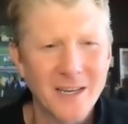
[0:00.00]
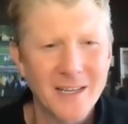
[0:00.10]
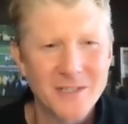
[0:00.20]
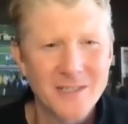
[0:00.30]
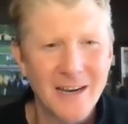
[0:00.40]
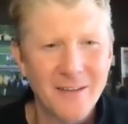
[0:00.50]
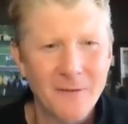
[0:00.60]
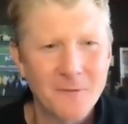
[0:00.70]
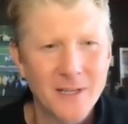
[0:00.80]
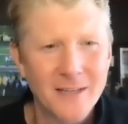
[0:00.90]
I
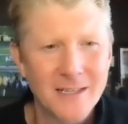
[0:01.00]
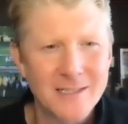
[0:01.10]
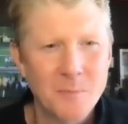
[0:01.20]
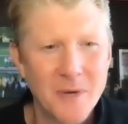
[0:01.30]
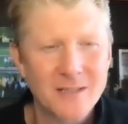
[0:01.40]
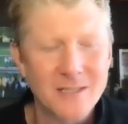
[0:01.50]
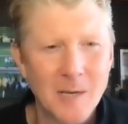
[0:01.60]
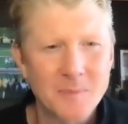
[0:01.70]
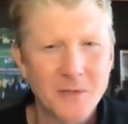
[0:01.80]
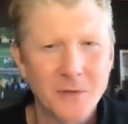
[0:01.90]
feel like that's the biggest
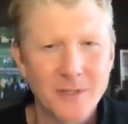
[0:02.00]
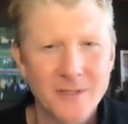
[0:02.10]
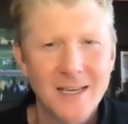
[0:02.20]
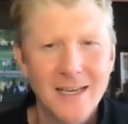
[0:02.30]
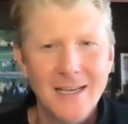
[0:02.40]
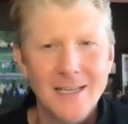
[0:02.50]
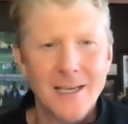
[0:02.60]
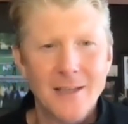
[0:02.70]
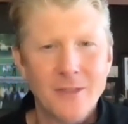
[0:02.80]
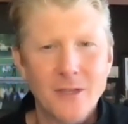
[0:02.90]
obstacle is
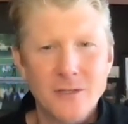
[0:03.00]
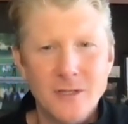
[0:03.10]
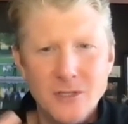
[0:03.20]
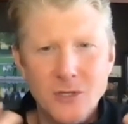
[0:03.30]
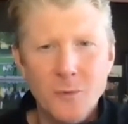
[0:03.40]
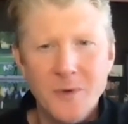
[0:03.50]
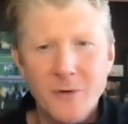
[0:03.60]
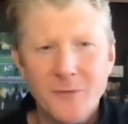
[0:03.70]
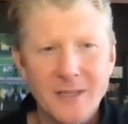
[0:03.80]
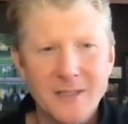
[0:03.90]
the Zoom
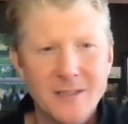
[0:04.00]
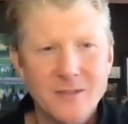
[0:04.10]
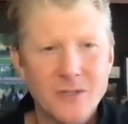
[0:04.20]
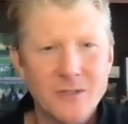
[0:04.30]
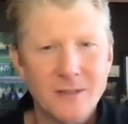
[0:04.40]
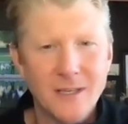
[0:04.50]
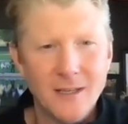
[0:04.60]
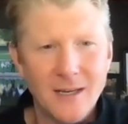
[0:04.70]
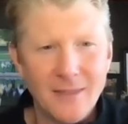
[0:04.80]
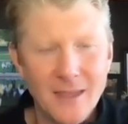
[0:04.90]
interface is just,
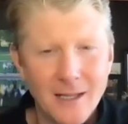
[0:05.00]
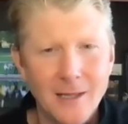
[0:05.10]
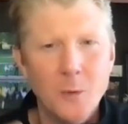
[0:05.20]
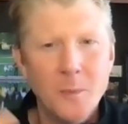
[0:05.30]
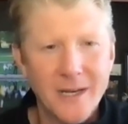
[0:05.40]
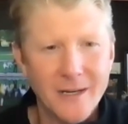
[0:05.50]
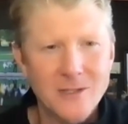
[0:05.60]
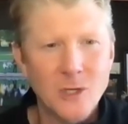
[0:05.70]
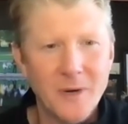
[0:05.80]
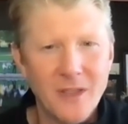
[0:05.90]
I think, illuminated
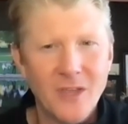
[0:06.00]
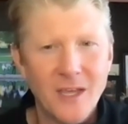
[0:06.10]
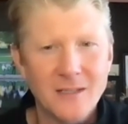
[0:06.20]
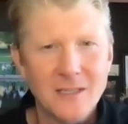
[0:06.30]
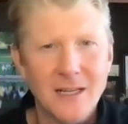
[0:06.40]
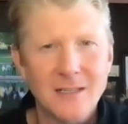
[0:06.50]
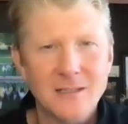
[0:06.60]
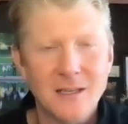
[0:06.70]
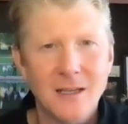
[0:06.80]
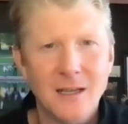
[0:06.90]
so many things. And
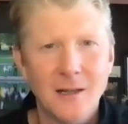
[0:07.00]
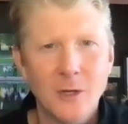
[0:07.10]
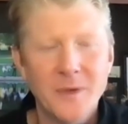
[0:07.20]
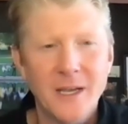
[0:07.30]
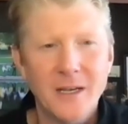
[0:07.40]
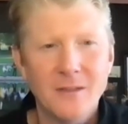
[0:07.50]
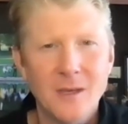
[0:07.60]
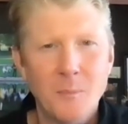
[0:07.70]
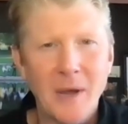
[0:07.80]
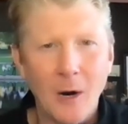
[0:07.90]
it illuminated
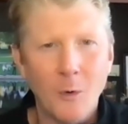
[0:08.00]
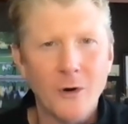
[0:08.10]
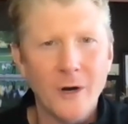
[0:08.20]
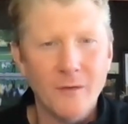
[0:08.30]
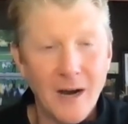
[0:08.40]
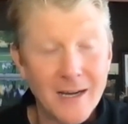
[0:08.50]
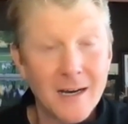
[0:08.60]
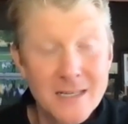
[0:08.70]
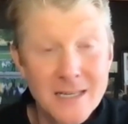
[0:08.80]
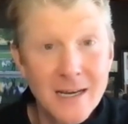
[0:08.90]
the power of eye
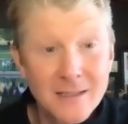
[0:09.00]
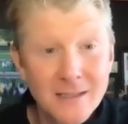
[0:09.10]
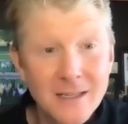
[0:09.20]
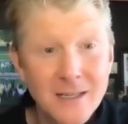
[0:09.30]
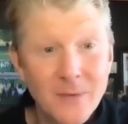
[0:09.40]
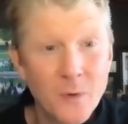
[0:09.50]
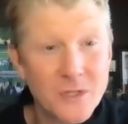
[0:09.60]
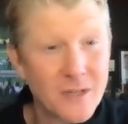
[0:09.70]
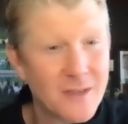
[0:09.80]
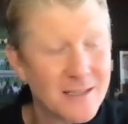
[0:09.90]
contact,
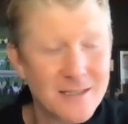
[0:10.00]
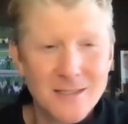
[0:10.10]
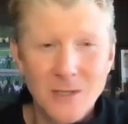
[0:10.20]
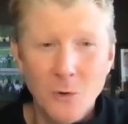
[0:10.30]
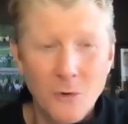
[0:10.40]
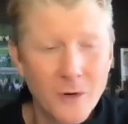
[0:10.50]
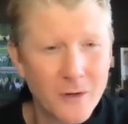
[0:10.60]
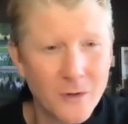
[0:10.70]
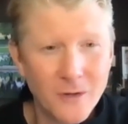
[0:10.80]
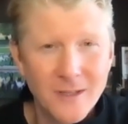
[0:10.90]
which I think is so
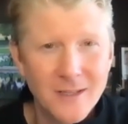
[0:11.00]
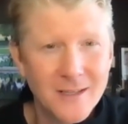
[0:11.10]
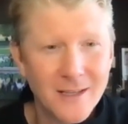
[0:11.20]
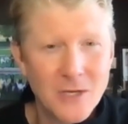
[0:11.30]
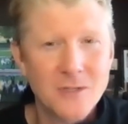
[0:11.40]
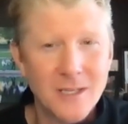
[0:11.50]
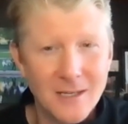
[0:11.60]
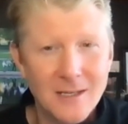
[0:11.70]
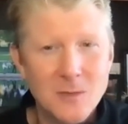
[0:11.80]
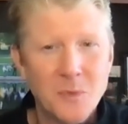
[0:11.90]
critical. Like you said,
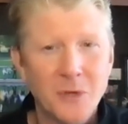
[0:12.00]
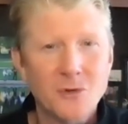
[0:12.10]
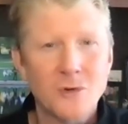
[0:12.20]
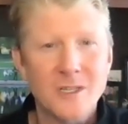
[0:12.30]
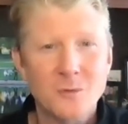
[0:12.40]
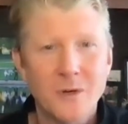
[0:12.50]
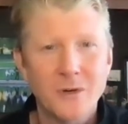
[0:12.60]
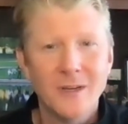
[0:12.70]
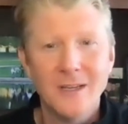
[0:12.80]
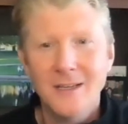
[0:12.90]
it doesn't build trust when
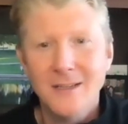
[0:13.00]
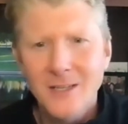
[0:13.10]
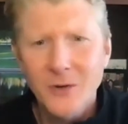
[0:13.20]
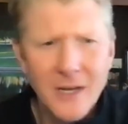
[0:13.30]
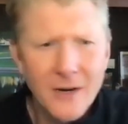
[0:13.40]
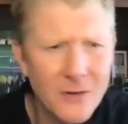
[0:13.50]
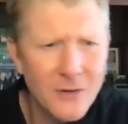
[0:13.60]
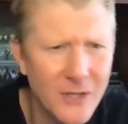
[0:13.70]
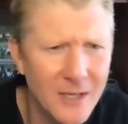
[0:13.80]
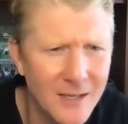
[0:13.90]
you're down here
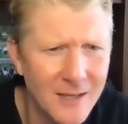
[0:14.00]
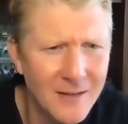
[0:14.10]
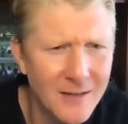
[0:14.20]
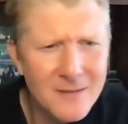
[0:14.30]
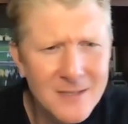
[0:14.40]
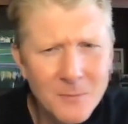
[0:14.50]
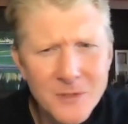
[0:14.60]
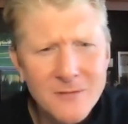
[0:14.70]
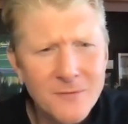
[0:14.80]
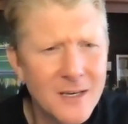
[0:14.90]
looking at
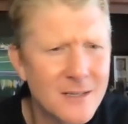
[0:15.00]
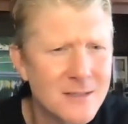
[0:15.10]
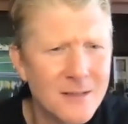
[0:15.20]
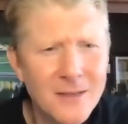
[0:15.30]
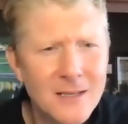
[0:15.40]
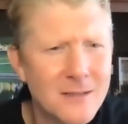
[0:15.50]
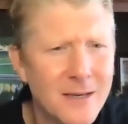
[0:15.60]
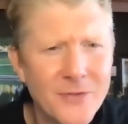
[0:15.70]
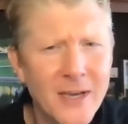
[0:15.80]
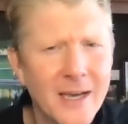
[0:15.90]
someone's face and things
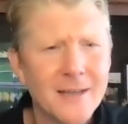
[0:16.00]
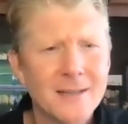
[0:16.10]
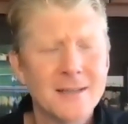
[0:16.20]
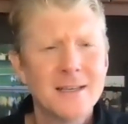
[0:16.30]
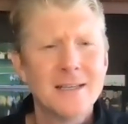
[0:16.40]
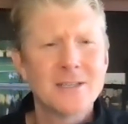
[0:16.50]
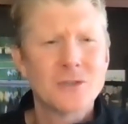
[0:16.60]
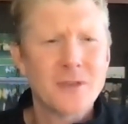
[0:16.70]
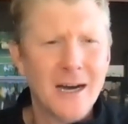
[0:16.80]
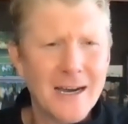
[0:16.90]
like that. And
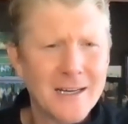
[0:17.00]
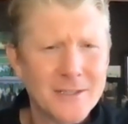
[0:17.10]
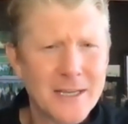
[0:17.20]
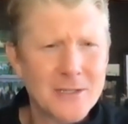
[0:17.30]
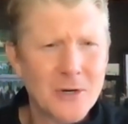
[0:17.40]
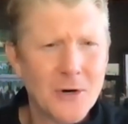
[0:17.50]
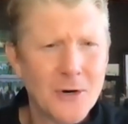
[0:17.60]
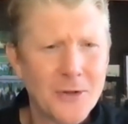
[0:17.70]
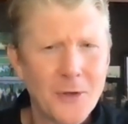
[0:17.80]
so the eye contact's hard.